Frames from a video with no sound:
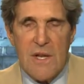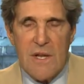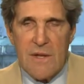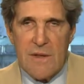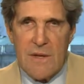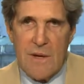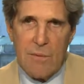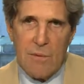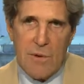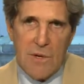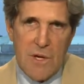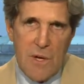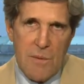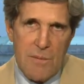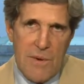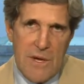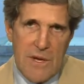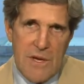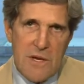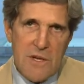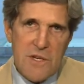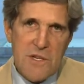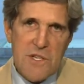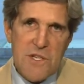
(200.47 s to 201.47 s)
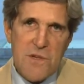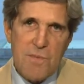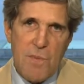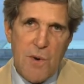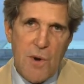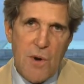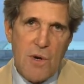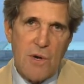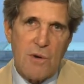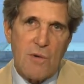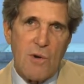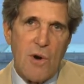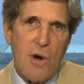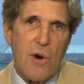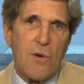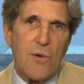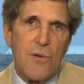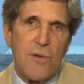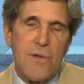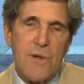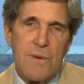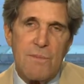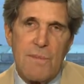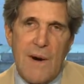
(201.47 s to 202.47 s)
that were committed to spur
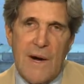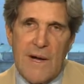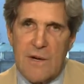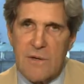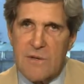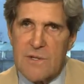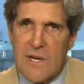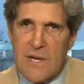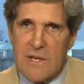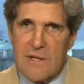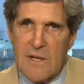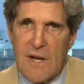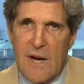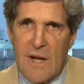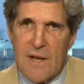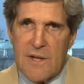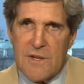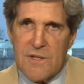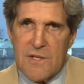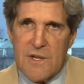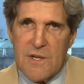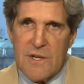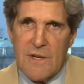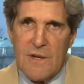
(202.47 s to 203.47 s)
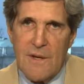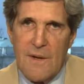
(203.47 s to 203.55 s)
growth in biotechnology.